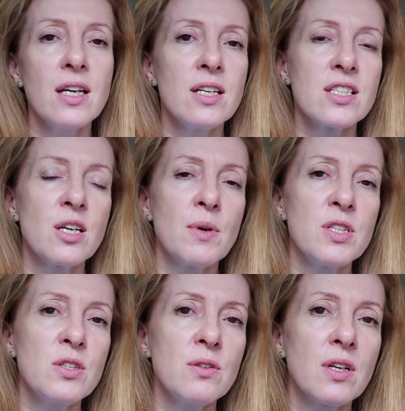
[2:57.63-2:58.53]
so I
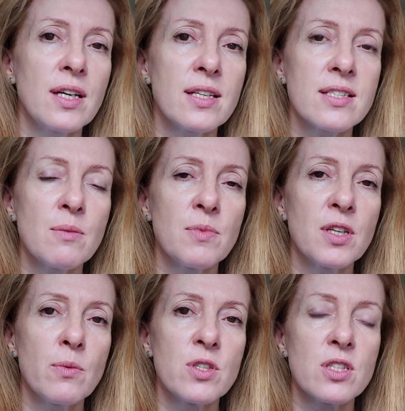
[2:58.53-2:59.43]
do like
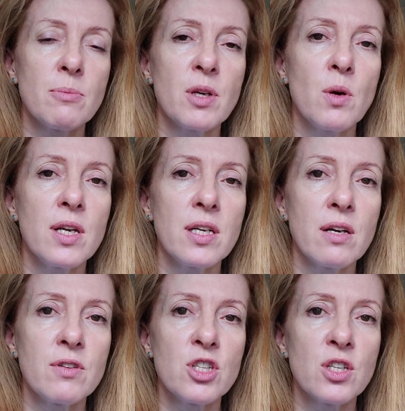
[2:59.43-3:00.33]
something which is going to be quite
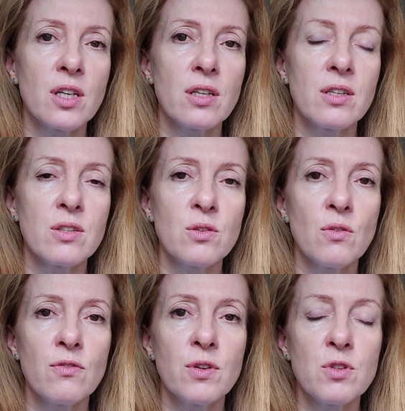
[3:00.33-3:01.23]
nourishing and not feel